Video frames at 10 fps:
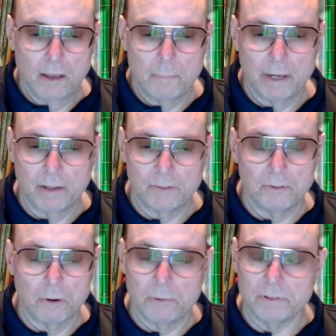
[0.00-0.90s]
because
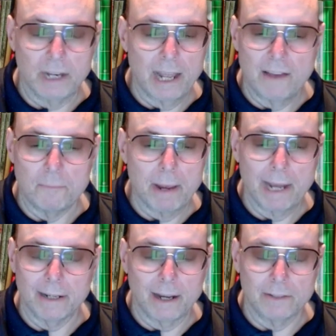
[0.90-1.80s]
you're always going to have
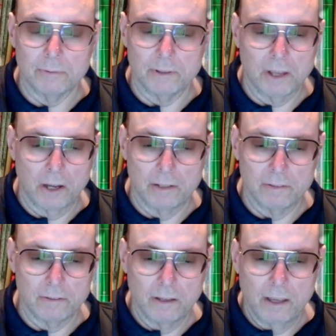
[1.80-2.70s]
bad guys with
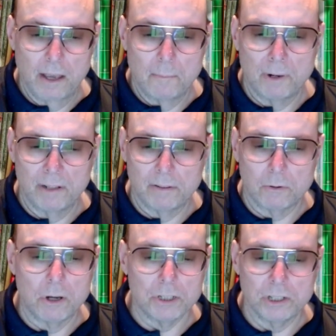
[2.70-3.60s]
guns, but it's a
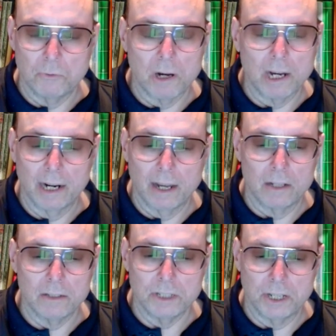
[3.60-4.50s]
question of what kind of
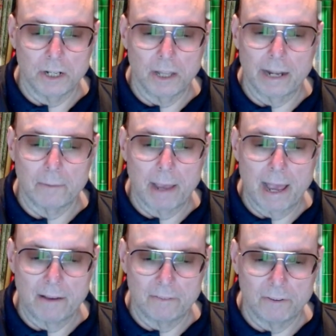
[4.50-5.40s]
guns are you going to let them
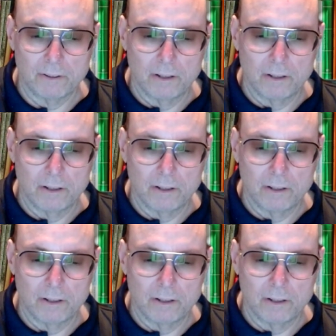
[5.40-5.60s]
have.